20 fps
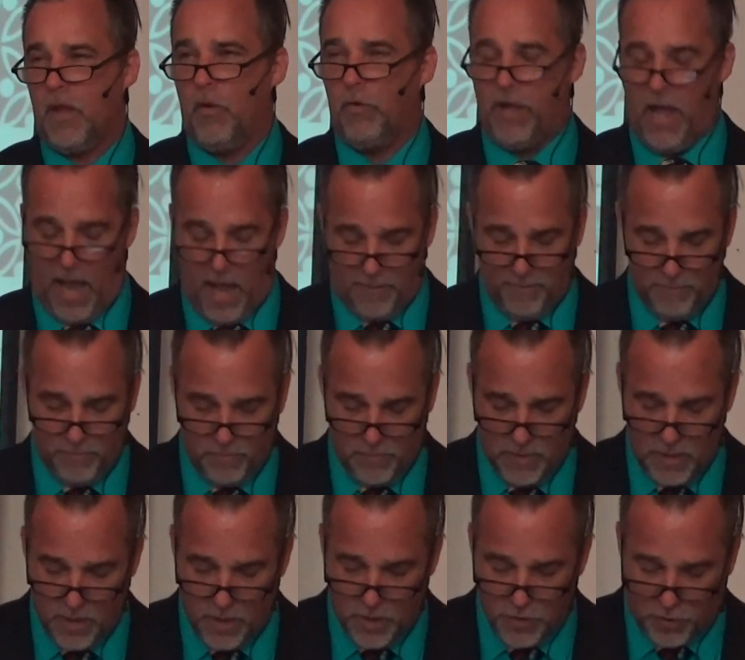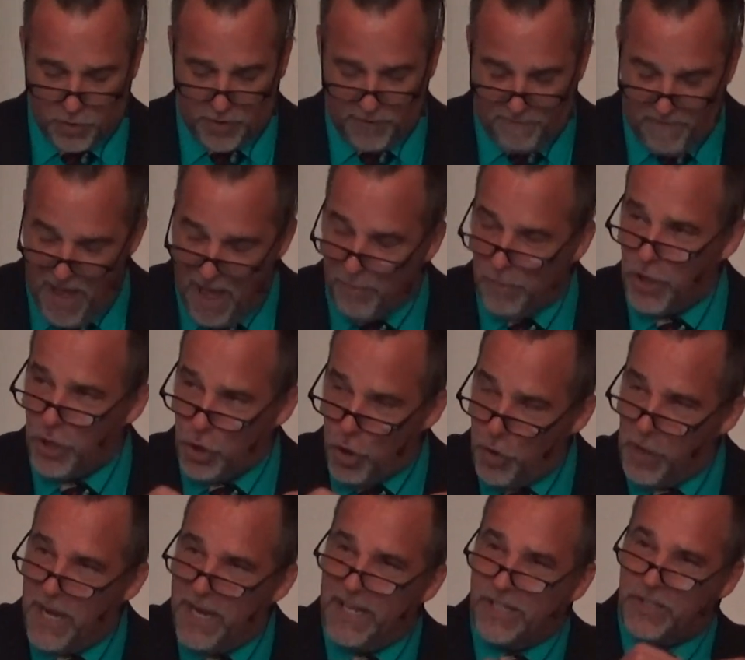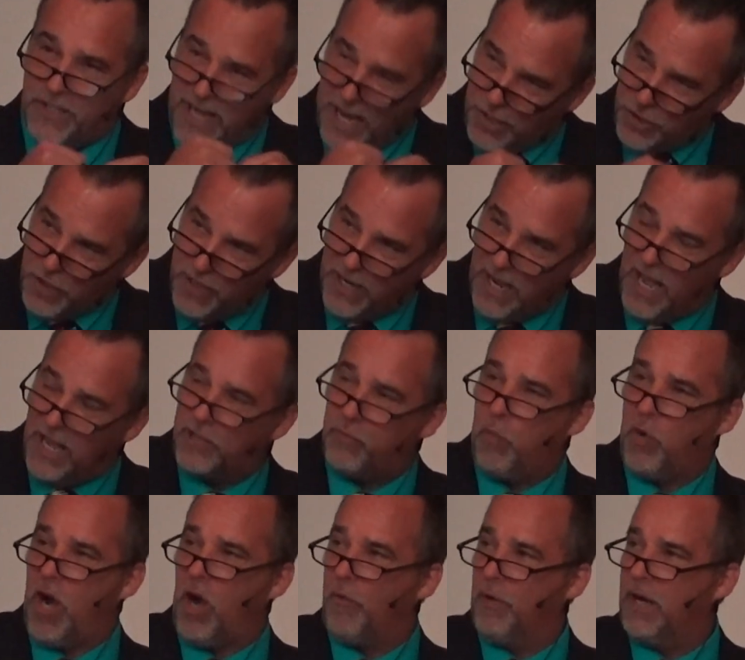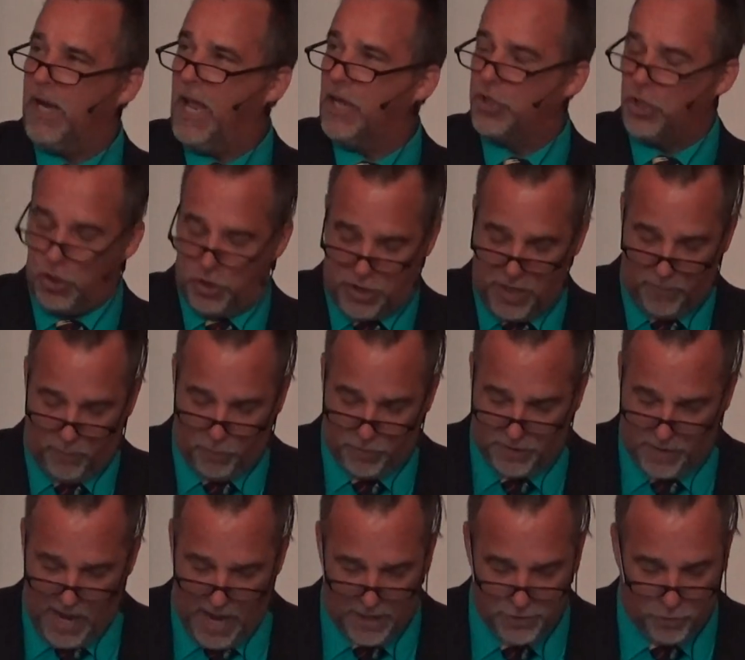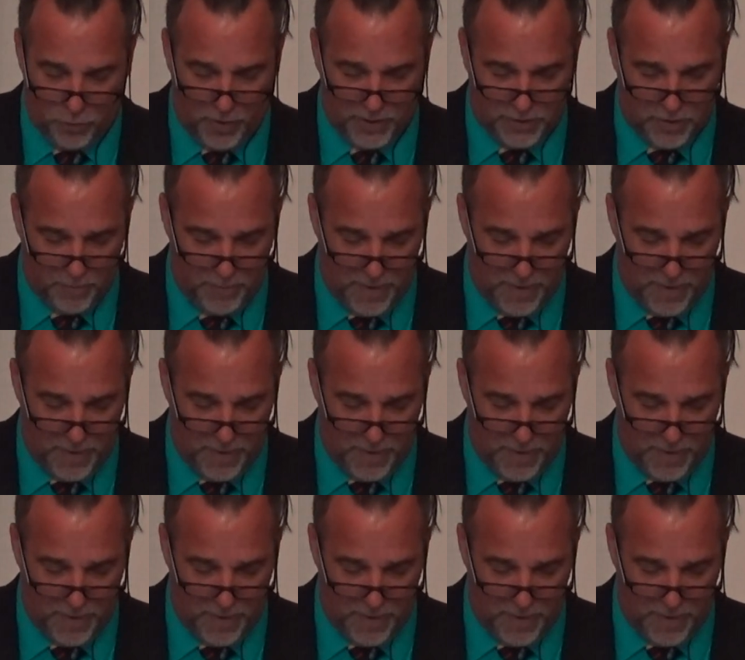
Okay? So the family unit is teaching us what our relationship with God is going to